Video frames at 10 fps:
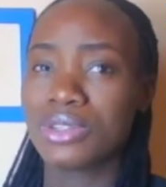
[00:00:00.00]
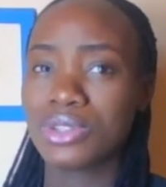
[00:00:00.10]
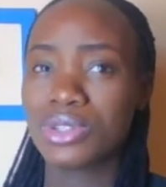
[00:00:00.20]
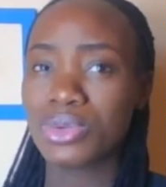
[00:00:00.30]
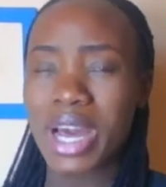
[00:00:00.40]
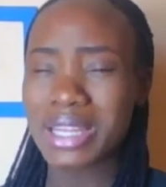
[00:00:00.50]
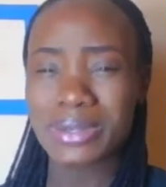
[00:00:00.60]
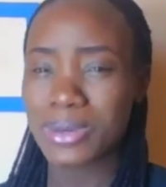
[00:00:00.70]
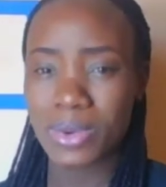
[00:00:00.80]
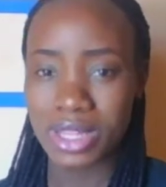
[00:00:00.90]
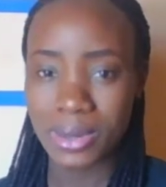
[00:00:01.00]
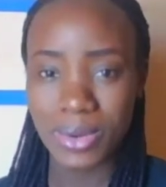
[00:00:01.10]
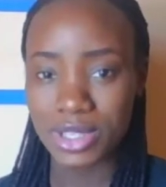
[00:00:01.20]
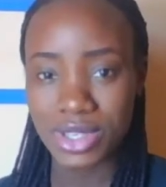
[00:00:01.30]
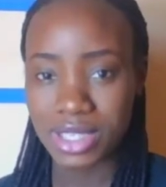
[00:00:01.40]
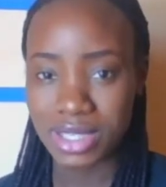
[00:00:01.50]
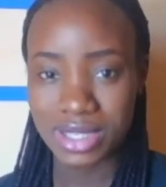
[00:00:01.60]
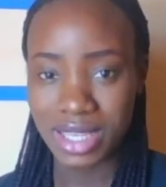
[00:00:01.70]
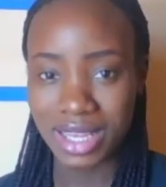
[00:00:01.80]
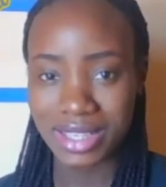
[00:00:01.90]
do I know what the question is
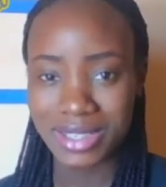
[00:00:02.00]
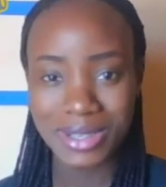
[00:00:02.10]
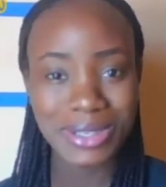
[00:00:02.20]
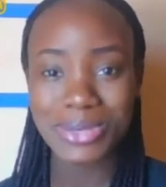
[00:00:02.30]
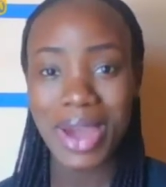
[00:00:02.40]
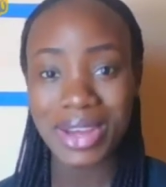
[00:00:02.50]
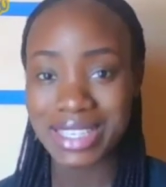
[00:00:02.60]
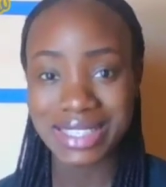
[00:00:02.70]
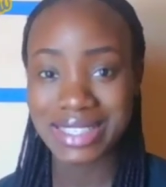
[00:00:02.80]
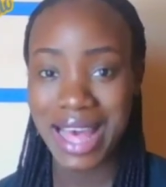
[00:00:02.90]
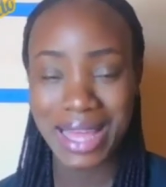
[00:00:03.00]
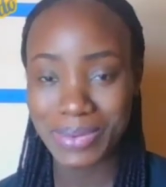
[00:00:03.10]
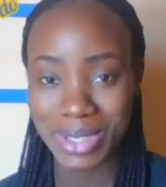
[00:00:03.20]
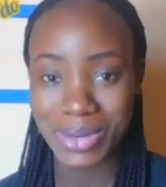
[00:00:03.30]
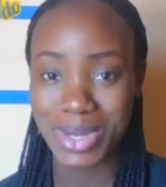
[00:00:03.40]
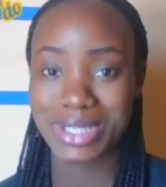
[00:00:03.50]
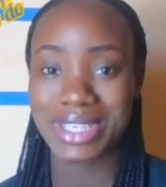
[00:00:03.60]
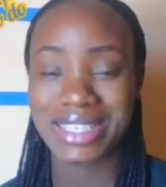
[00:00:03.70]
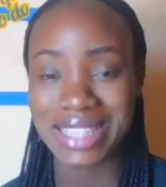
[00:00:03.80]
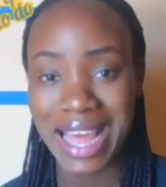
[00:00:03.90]
saying? Do I understand what the
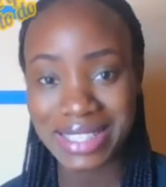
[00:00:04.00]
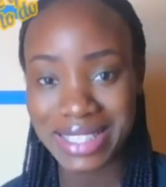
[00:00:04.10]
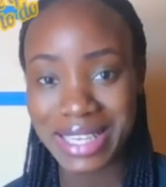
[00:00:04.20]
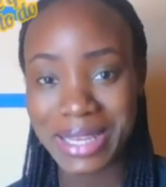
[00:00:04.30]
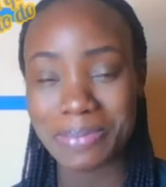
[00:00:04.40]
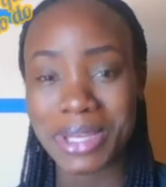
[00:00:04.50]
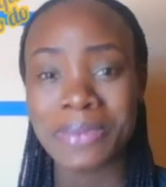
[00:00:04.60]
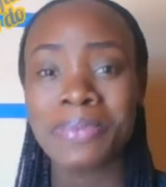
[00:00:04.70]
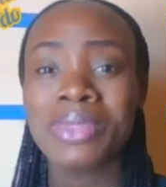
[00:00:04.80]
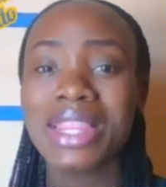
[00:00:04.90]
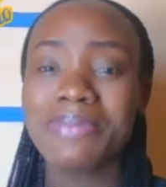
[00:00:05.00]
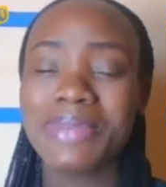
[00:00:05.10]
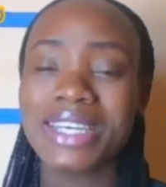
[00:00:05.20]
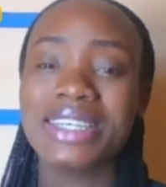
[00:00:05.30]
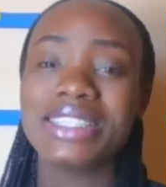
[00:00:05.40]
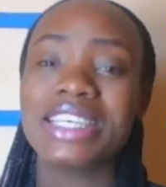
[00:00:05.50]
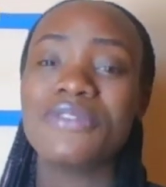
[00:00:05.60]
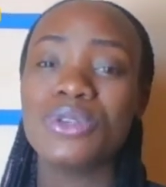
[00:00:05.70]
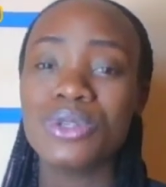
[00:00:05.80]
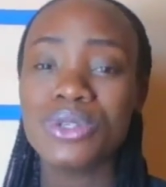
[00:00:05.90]
question is asking me? Because if
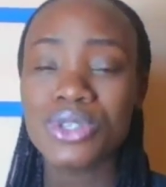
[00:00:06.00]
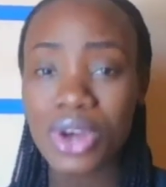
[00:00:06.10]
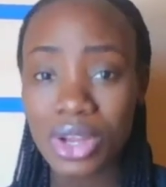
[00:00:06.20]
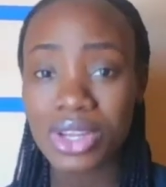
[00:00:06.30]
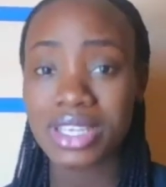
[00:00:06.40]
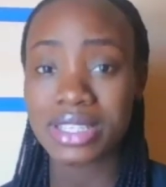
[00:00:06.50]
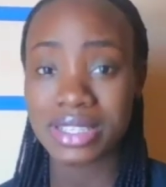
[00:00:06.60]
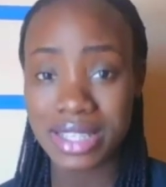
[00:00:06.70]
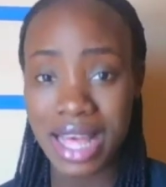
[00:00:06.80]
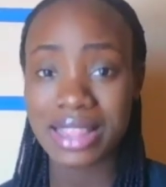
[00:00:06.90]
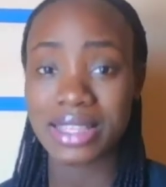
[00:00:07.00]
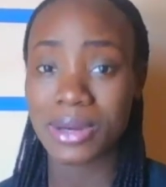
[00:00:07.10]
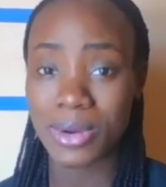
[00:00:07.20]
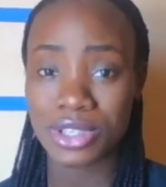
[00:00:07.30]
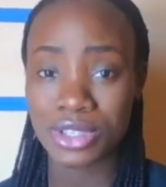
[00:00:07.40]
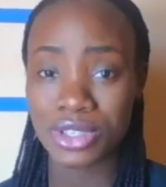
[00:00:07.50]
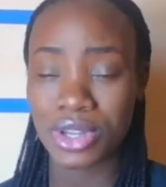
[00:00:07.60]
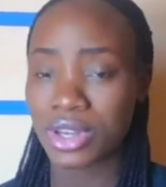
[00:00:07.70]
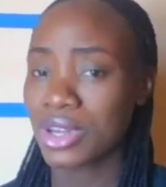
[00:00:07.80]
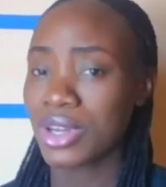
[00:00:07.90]
you do not understand the
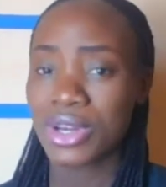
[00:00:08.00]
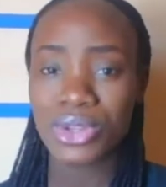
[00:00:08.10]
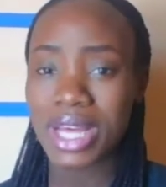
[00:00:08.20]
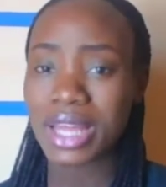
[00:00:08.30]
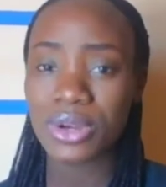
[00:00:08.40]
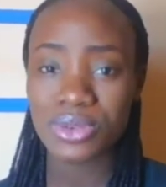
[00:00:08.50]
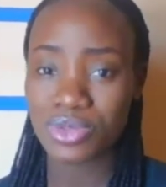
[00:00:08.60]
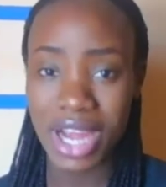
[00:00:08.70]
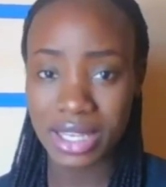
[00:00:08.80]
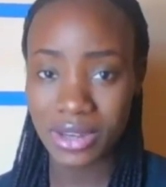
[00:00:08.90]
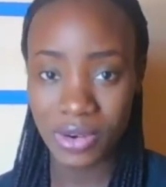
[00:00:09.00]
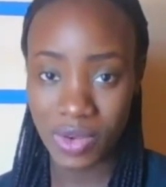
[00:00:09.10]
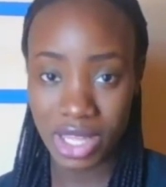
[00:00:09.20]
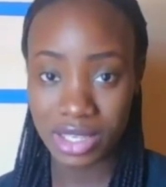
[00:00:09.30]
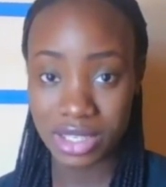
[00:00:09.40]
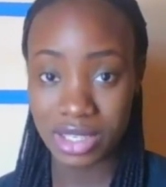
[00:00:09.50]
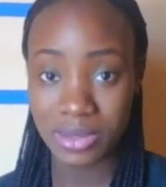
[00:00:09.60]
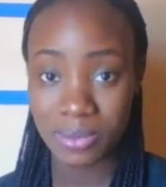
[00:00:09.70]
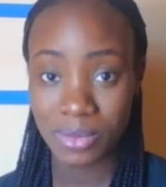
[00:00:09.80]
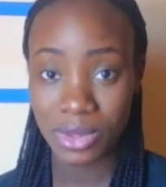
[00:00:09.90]
question, you cannot write correctly.
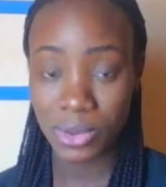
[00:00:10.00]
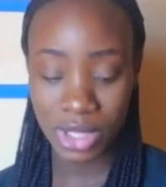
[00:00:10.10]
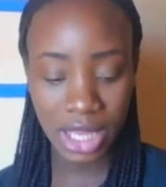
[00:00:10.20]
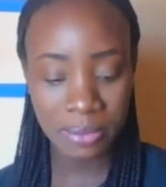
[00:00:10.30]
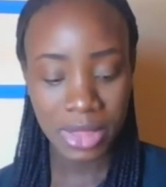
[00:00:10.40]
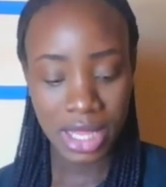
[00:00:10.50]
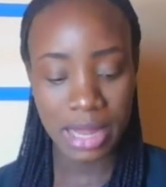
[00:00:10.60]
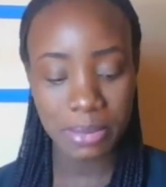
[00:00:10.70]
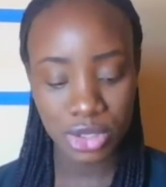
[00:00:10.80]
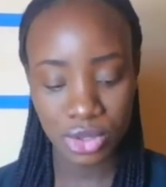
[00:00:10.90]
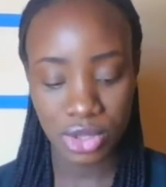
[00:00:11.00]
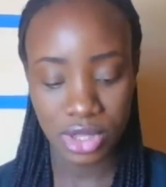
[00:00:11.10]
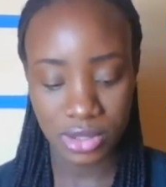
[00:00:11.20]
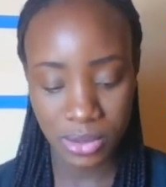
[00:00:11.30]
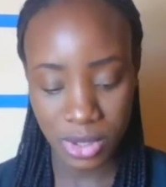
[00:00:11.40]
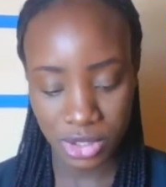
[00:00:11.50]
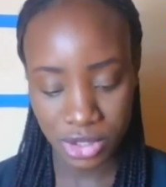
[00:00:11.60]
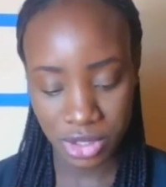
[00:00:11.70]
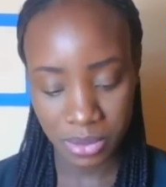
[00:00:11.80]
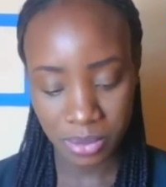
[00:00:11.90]
Okay, let me show you this
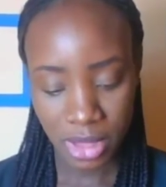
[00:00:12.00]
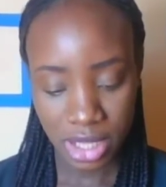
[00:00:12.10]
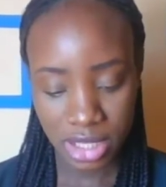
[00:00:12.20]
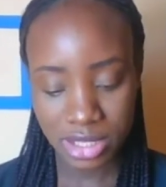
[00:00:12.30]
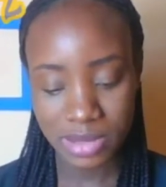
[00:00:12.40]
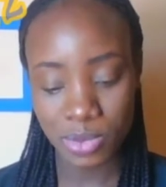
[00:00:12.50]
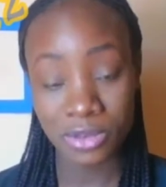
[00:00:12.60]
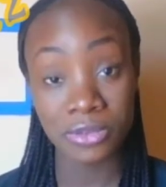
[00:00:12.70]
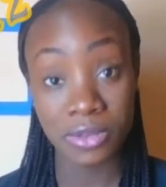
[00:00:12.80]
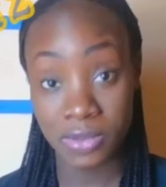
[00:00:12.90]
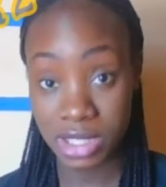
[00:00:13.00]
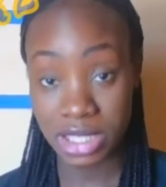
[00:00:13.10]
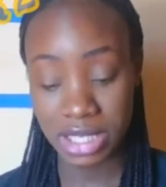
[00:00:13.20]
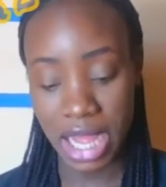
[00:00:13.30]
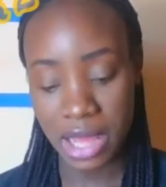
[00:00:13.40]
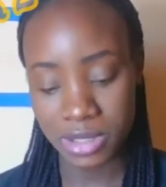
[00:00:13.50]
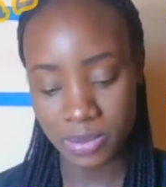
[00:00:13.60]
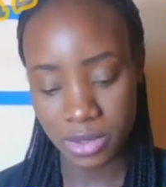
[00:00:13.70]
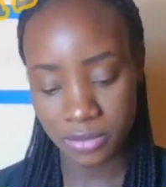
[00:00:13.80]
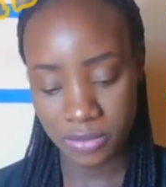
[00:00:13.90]
question. This is book 15,
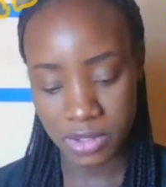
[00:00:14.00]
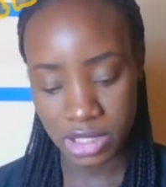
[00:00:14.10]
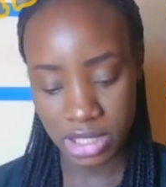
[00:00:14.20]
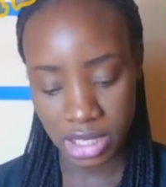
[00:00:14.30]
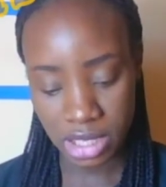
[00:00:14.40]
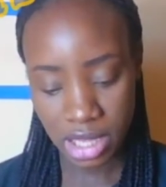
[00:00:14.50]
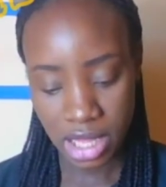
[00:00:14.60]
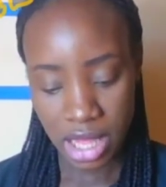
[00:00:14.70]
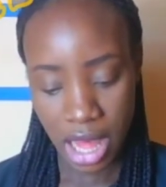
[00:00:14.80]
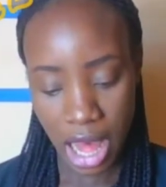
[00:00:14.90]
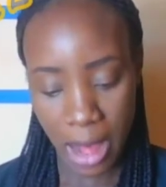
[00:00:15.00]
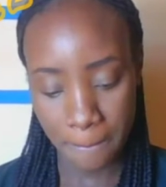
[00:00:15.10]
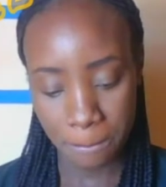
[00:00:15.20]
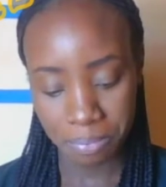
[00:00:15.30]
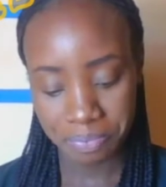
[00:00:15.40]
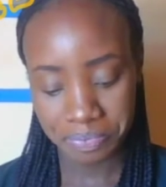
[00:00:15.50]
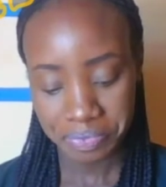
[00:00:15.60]
IELTS book 15, um,